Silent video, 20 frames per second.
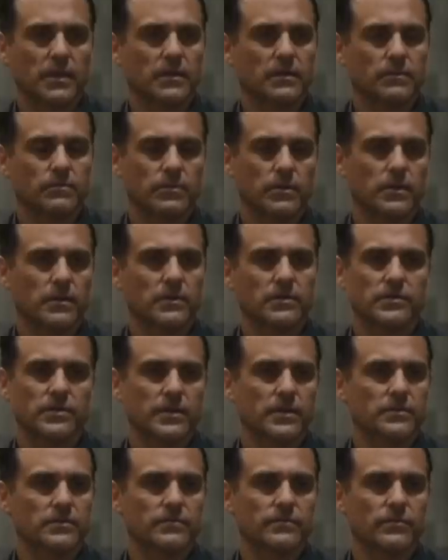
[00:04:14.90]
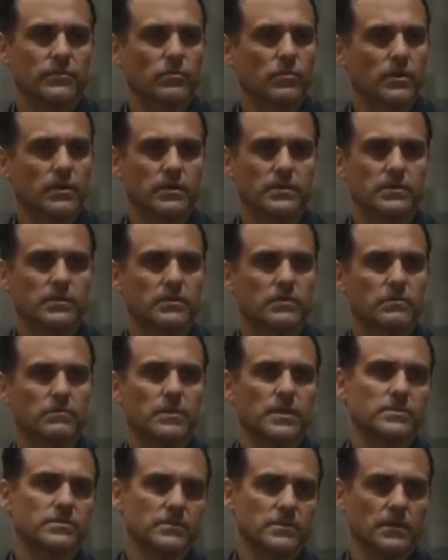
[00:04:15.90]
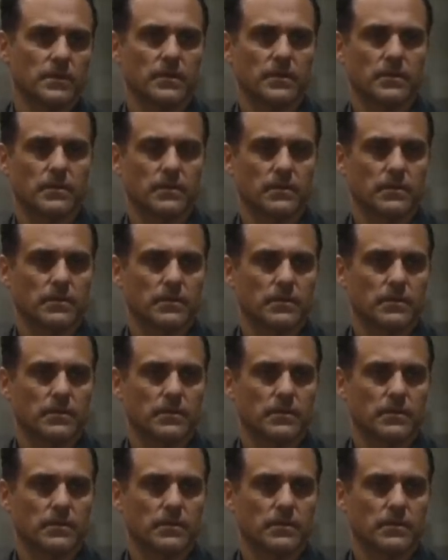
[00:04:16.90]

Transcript: I'm not going to apologize for wanting to know my son.